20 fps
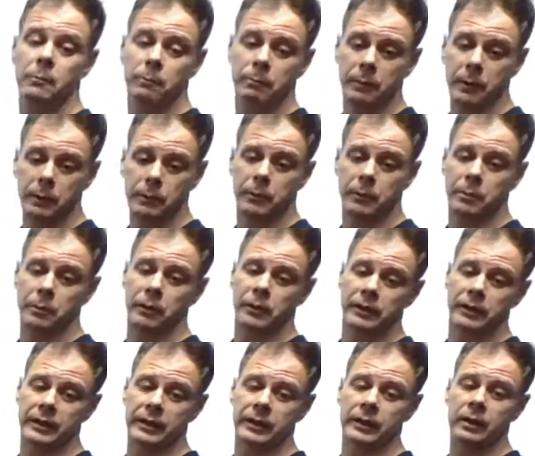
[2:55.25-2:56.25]
bone
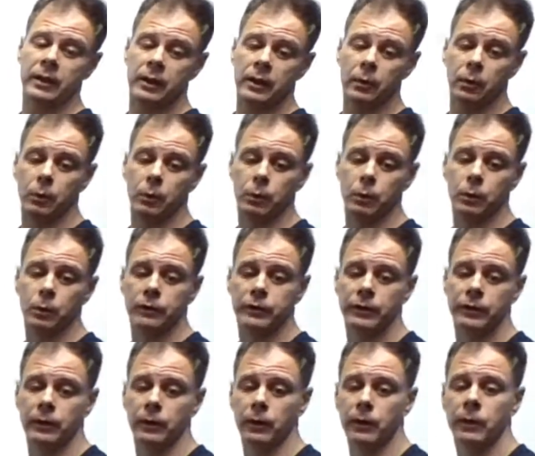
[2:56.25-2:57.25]
remodeling,
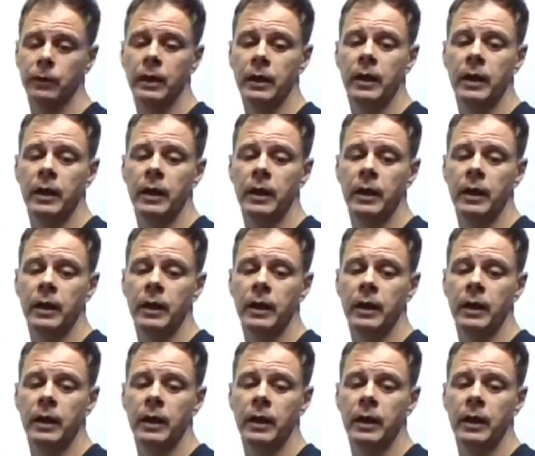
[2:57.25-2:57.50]
Wolff's law.